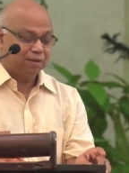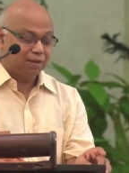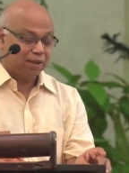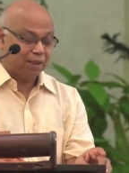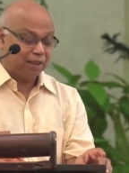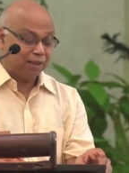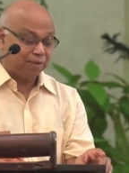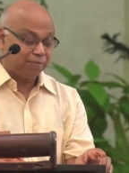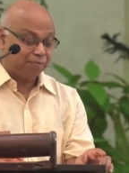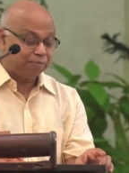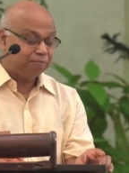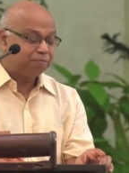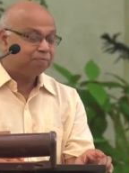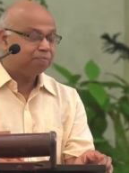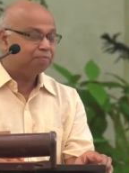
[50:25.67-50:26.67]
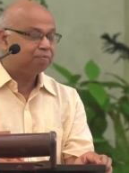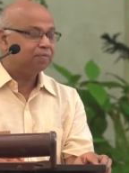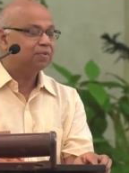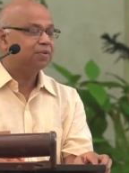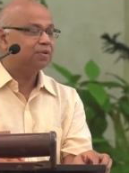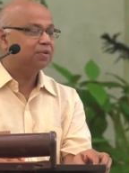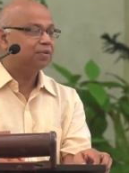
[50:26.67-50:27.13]
and
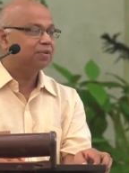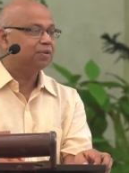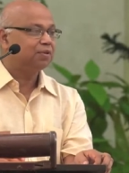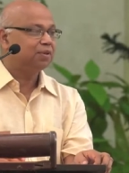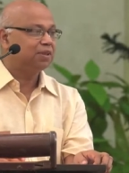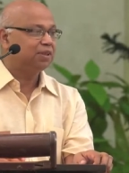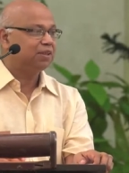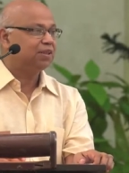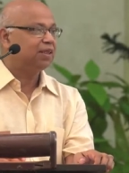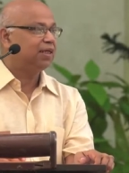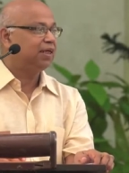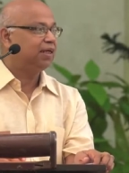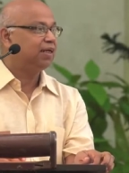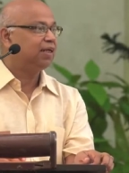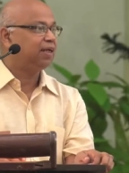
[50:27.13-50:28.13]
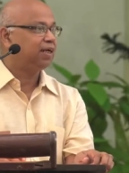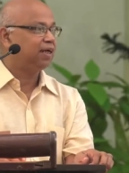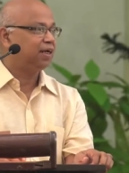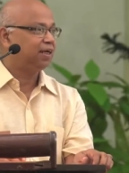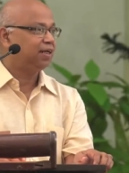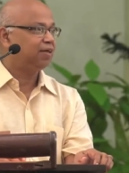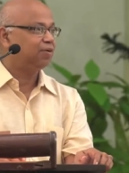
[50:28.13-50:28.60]
Sister Linda
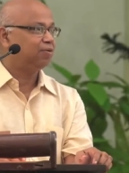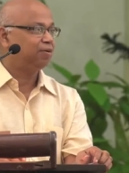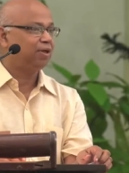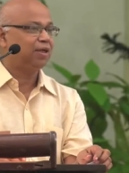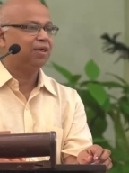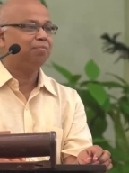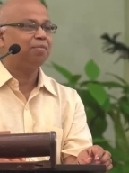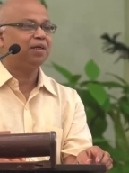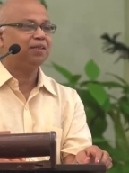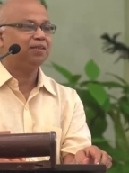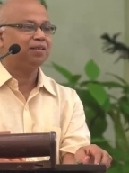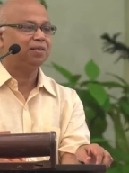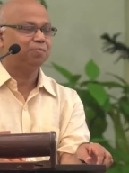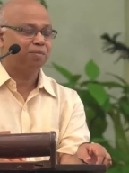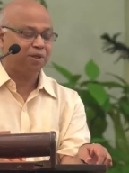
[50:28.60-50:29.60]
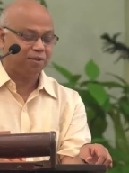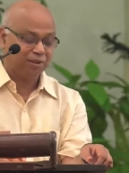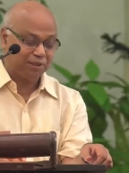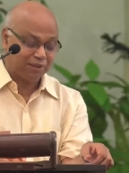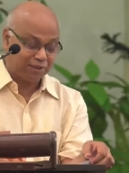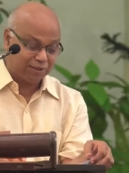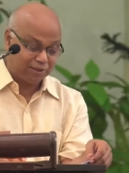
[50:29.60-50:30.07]
had already mentioned
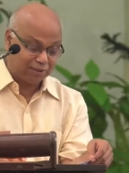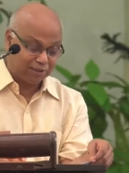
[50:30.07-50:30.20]
about it,